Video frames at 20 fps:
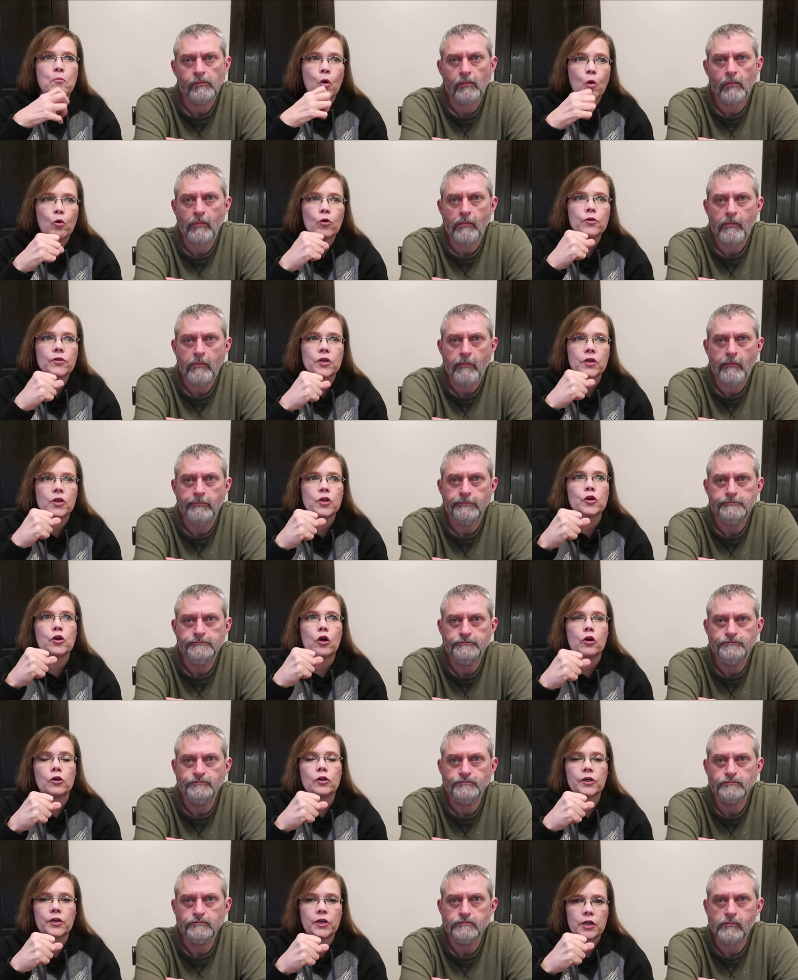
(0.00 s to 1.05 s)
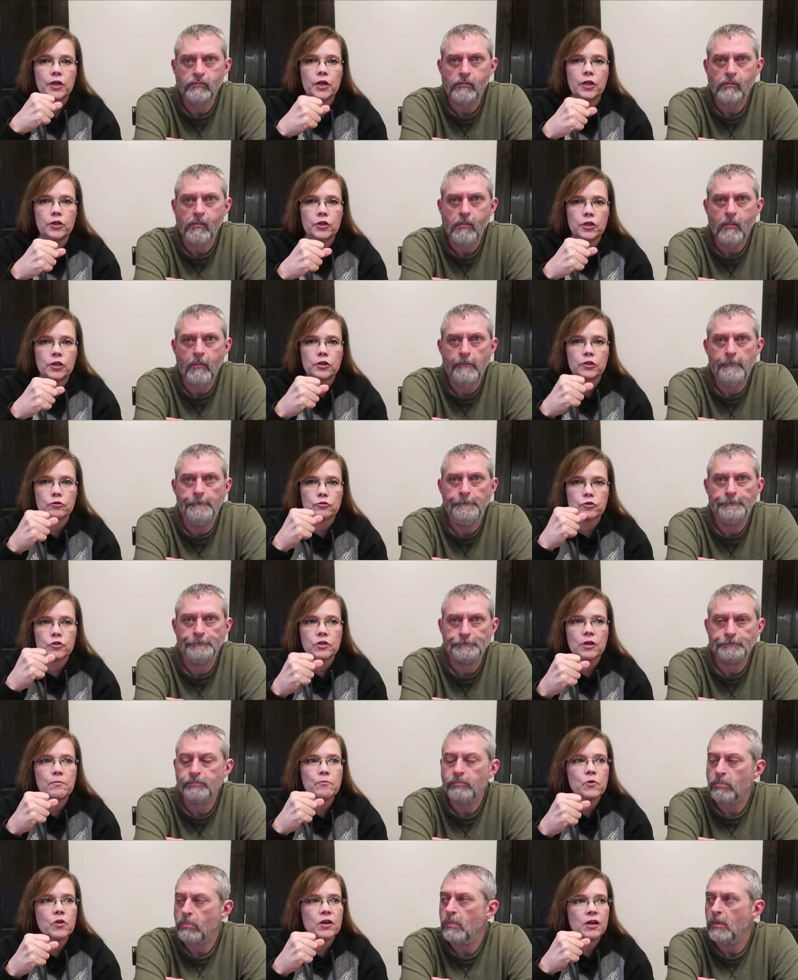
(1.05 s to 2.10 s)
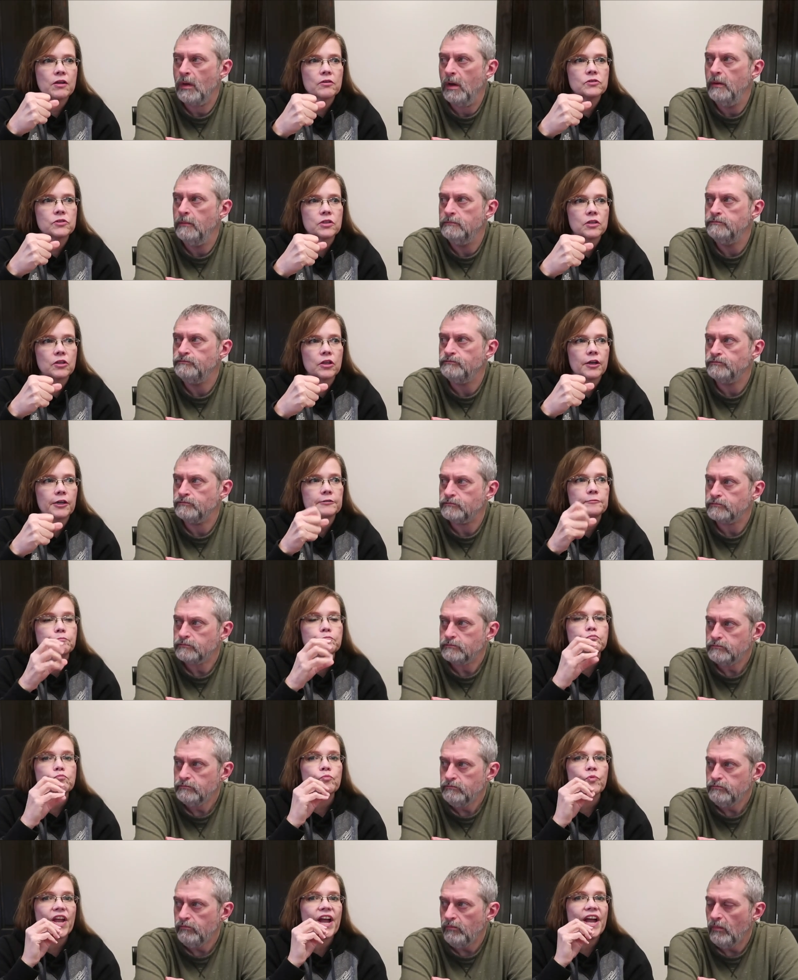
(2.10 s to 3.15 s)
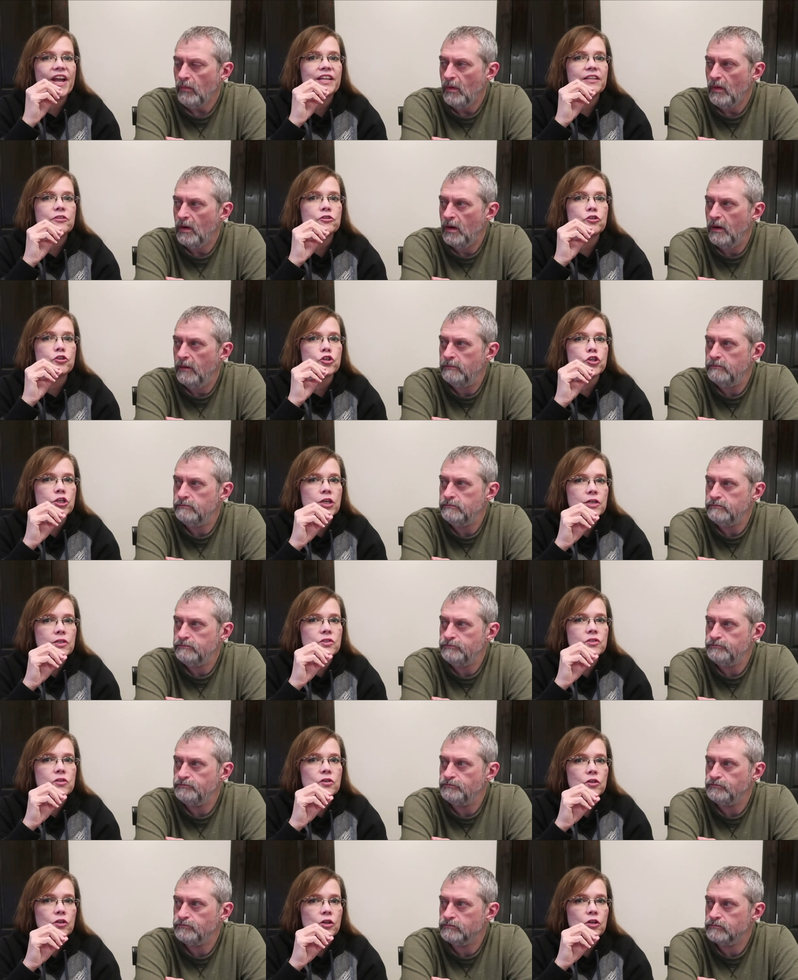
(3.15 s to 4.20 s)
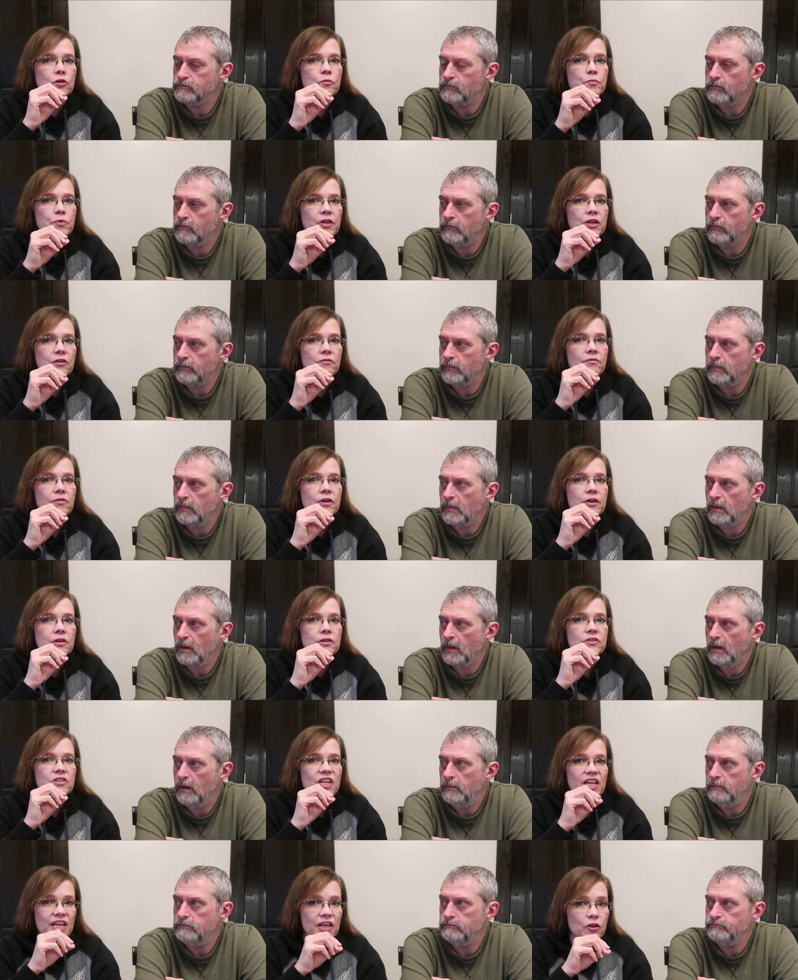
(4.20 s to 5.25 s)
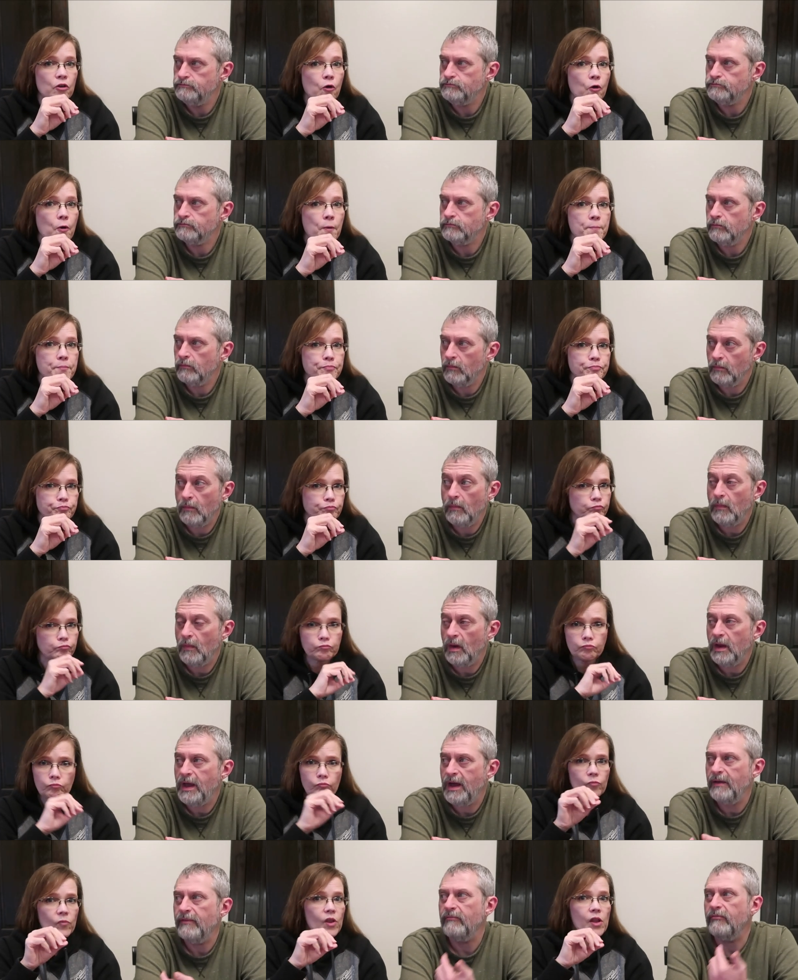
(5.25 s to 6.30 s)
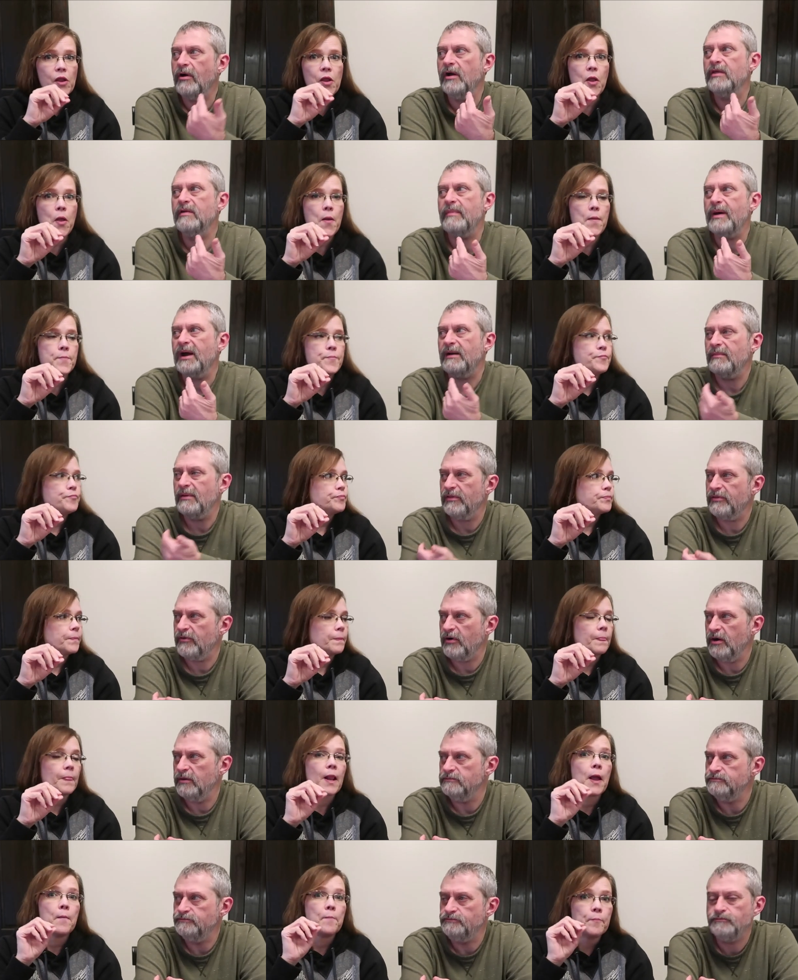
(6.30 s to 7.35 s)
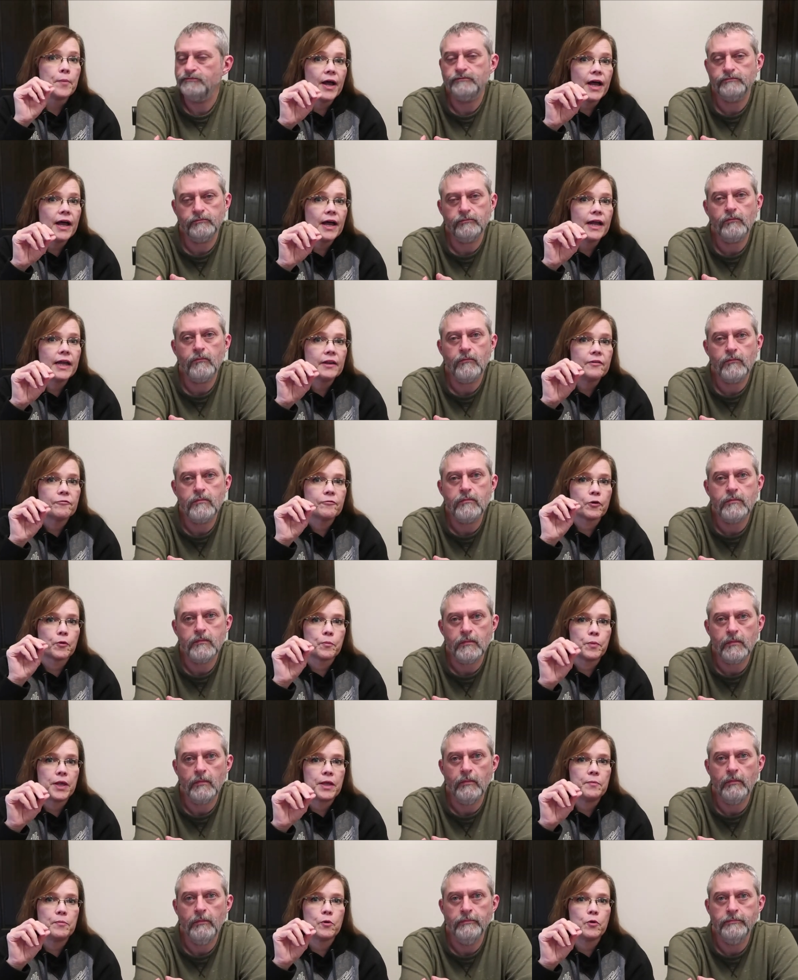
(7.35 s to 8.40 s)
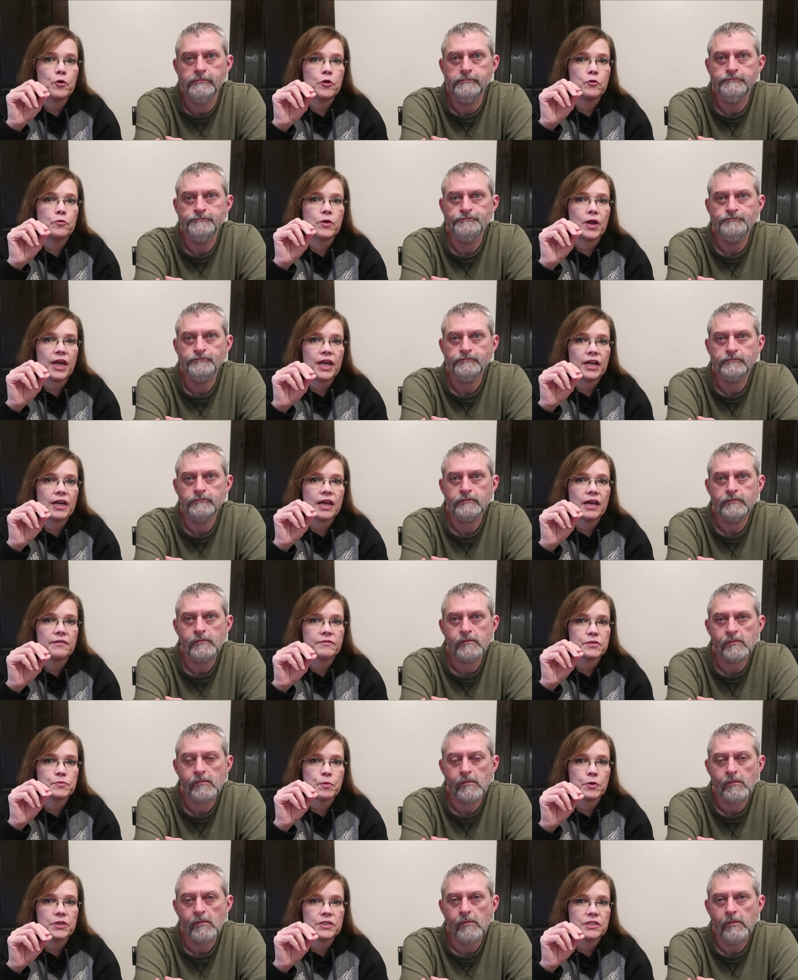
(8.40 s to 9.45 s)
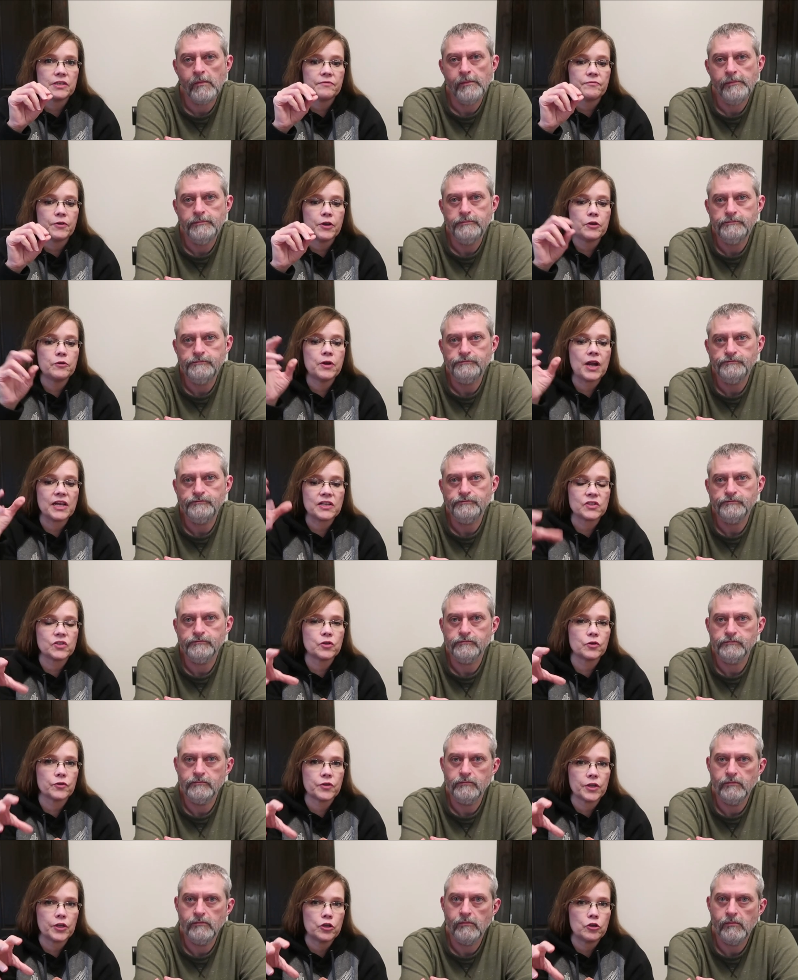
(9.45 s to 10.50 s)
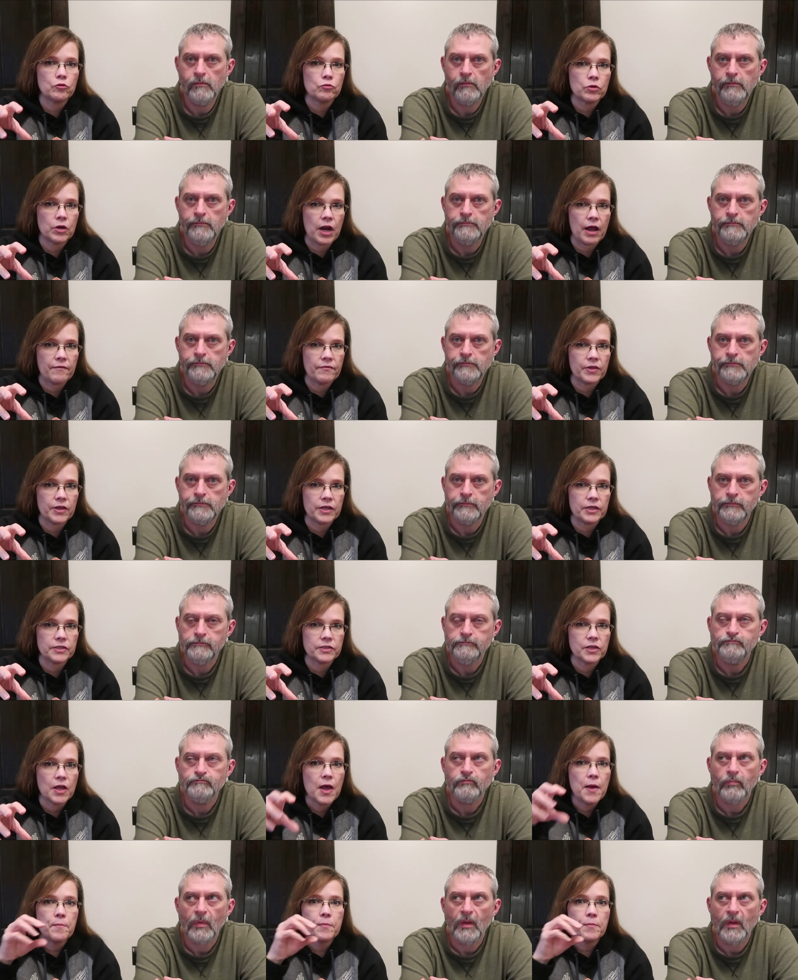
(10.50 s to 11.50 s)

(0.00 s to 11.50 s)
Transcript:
Speaker 1: more than the garlic and onion. There's mm. something else in there adding just a little bit of tingle.
Speaker 2: Mm, yeah, right in the back of my throat.
Speaker 1: But for people who can't have spicy food, I still think you could have these.